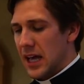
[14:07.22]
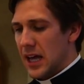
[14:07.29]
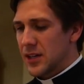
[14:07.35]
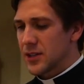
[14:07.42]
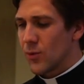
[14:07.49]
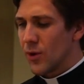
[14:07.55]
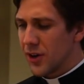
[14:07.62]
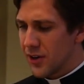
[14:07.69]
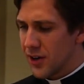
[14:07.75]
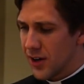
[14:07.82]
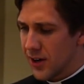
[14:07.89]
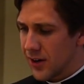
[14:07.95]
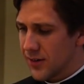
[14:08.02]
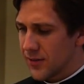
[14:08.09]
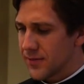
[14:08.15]
So I want you to
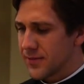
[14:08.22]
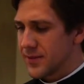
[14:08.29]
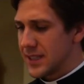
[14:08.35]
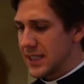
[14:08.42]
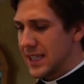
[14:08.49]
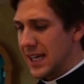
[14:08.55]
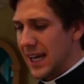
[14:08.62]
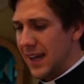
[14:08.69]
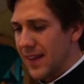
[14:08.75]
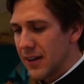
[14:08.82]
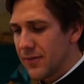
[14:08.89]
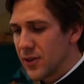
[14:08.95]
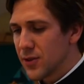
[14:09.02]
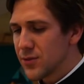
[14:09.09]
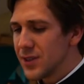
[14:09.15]
know today that if
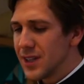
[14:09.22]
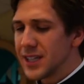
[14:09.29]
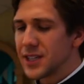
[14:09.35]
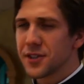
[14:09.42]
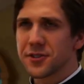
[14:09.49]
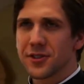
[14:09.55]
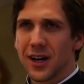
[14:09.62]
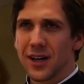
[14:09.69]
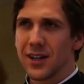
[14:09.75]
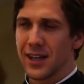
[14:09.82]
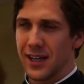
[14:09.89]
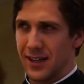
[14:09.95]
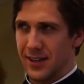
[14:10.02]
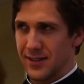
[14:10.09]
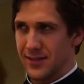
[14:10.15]
you're really
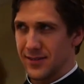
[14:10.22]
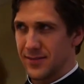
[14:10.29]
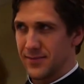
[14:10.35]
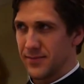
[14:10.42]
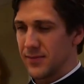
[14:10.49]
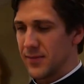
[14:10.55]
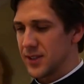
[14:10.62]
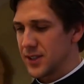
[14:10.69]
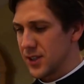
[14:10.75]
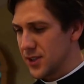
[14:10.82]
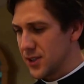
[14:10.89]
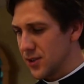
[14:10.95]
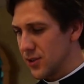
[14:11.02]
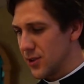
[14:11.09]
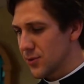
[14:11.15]
struggling to
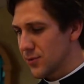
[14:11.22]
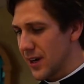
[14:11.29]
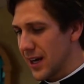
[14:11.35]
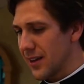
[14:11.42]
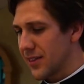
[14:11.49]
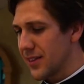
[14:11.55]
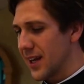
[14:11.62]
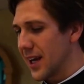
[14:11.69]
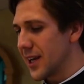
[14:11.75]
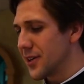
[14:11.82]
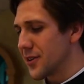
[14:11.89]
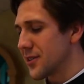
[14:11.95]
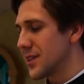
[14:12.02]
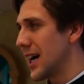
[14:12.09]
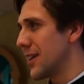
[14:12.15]
do the right thing in
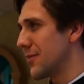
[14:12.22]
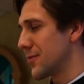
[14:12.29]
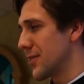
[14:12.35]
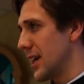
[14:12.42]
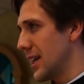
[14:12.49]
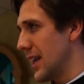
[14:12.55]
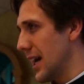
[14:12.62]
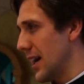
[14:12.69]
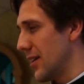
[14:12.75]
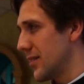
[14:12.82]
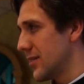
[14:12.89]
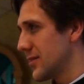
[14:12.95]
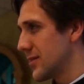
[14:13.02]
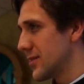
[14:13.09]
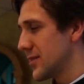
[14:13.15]
your life right now,
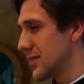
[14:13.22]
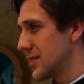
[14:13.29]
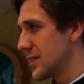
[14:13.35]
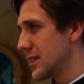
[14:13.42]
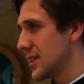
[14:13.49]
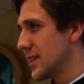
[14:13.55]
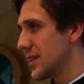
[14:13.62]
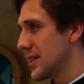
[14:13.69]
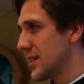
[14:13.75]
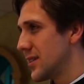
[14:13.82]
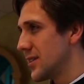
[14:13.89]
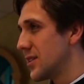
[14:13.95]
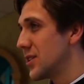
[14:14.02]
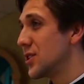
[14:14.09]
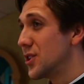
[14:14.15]

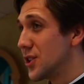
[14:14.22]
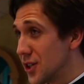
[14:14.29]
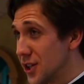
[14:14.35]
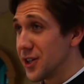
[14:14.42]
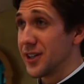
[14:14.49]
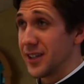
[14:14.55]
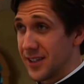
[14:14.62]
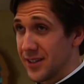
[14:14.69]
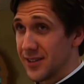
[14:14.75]
good.